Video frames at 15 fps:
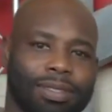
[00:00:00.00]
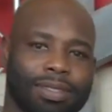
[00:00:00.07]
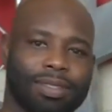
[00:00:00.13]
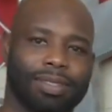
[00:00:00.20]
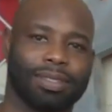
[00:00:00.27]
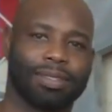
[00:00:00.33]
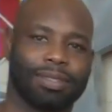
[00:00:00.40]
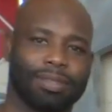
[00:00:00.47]

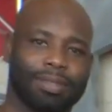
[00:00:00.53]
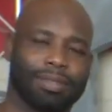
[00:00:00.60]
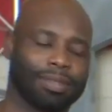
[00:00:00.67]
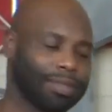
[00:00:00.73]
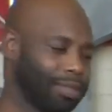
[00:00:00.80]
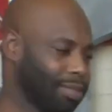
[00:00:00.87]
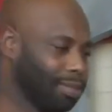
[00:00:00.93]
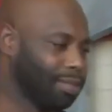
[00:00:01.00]

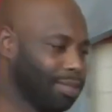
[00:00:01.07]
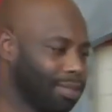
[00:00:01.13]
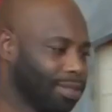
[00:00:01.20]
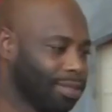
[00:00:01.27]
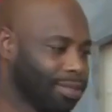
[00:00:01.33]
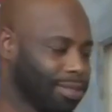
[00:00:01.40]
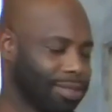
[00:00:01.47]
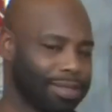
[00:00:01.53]

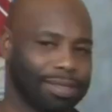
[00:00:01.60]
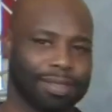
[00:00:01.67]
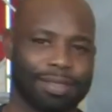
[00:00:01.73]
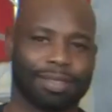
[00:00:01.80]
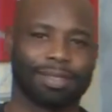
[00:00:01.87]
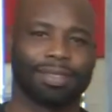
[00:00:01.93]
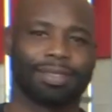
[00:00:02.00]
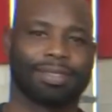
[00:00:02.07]

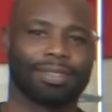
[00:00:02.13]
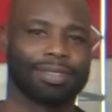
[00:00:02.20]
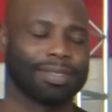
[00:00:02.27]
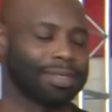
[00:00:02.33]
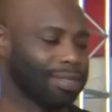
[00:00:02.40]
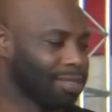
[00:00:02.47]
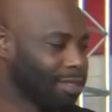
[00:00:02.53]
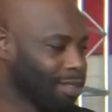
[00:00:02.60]

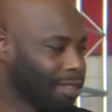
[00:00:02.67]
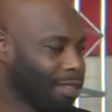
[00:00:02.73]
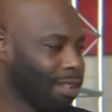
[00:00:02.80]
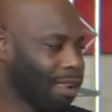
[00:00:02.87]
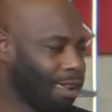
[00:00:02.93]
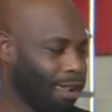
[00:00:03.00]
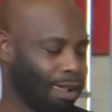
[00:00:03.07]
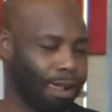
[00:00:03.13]

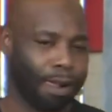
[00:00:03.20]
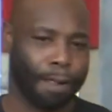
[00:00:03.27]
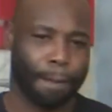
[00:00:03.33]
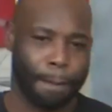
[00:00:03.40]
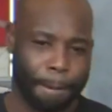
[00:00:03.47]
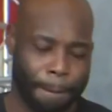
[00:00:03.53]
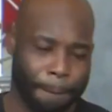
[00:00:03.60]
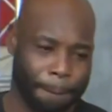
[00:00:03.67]

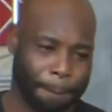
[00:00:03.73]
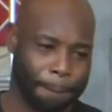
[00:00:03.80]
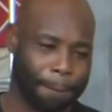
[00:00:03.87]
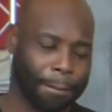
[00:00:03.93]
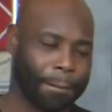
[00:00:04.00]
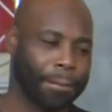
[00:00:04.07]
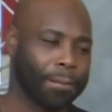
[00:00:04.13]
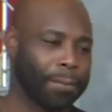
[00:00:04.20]

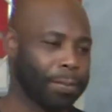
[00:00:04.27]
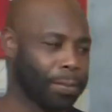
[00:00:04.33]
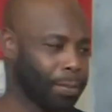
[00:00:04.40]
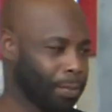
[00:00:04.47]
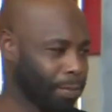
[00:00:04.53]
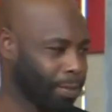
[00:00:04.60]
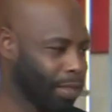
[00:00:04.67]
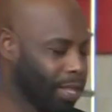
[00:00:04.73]

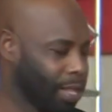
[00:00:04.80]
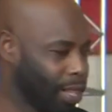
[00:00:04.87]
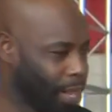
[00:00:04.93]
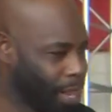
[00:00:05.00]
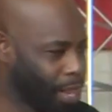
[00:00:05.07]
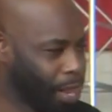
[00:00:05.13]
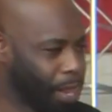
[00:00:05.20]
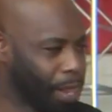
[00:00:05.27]

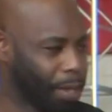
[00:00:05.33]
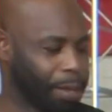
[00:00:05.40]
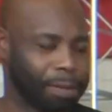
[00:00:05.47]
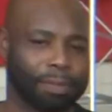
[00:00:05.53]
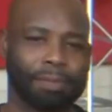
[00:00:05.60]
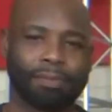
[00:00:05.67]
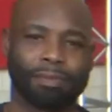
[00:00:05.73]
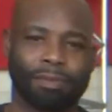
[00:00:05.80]

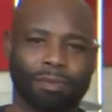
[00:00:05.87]
[no speech]